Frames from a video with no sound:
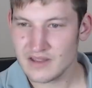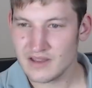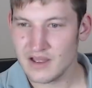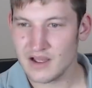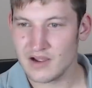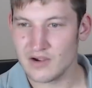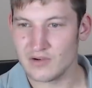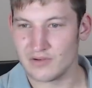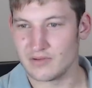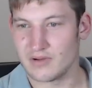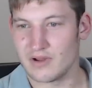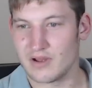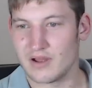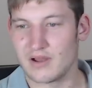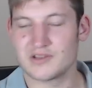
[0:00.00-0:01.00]

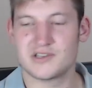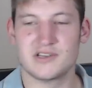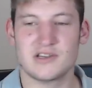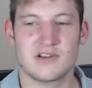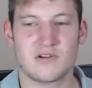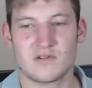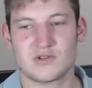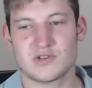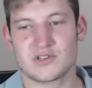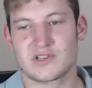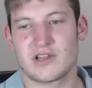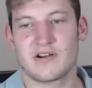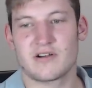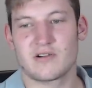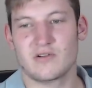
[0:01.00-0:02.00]
Oh, I see Conscious
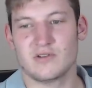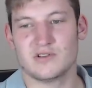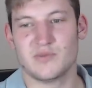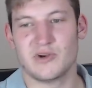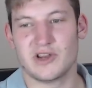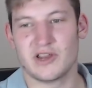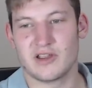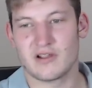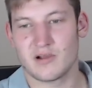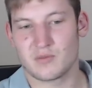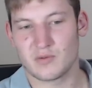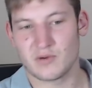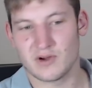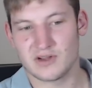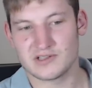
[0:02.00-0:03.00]
Caracal is bringing up
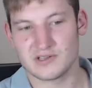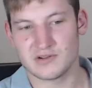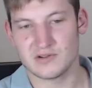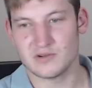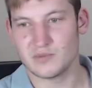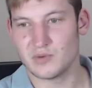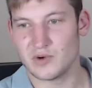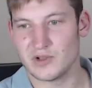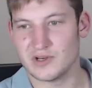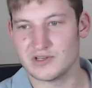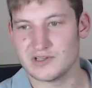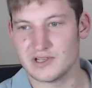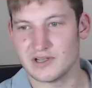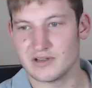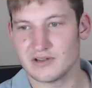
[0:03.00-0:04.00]
quite a good point
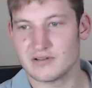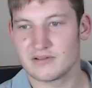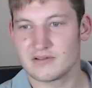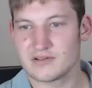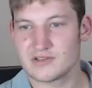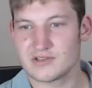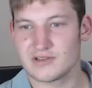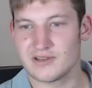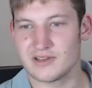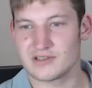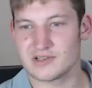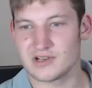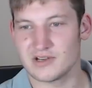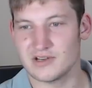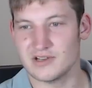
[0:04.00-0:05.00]
here. The
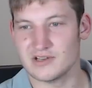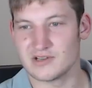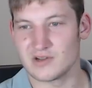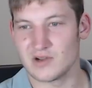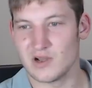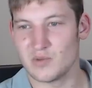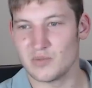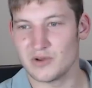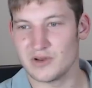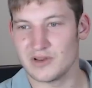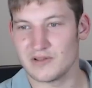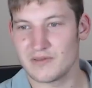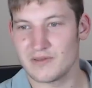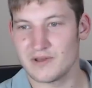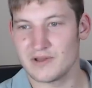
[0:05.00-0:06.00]
Chinese are
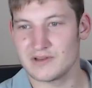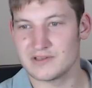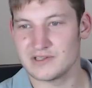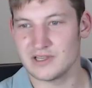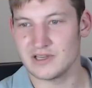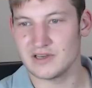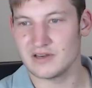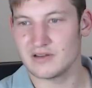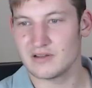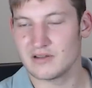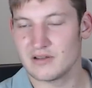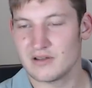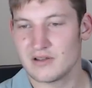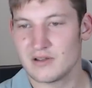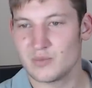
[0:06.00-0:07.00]
opening 13
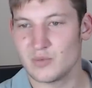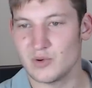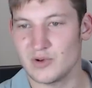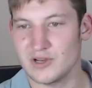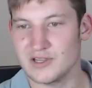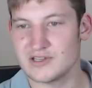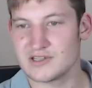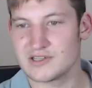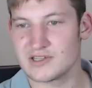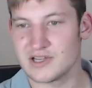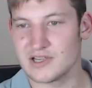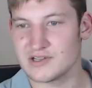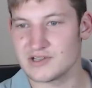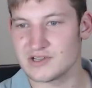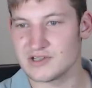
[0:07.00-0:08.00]
police
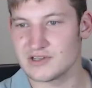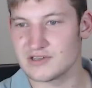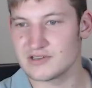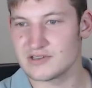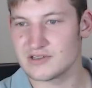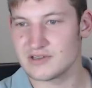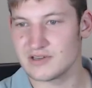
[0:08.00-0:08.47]
stations